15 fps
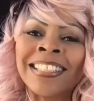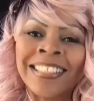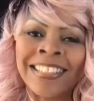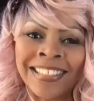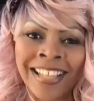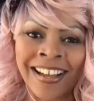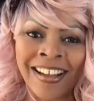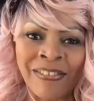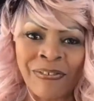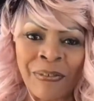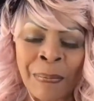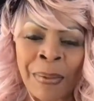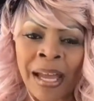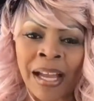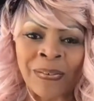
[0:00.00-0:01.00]
stuff
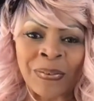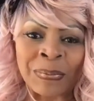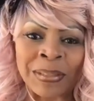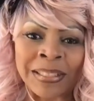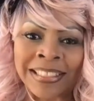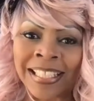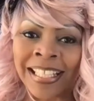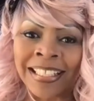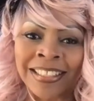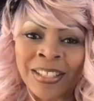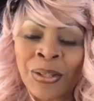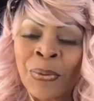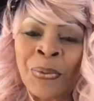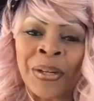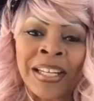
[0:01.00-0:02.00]
back from the States.
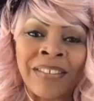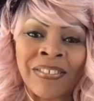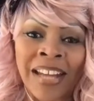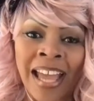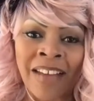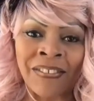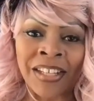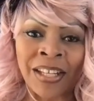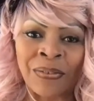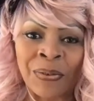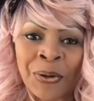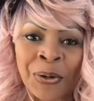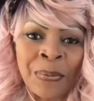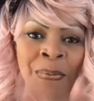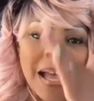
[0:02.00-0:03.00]
You wouldn't even have any
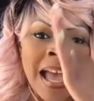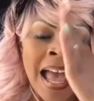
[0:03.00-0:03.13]
room.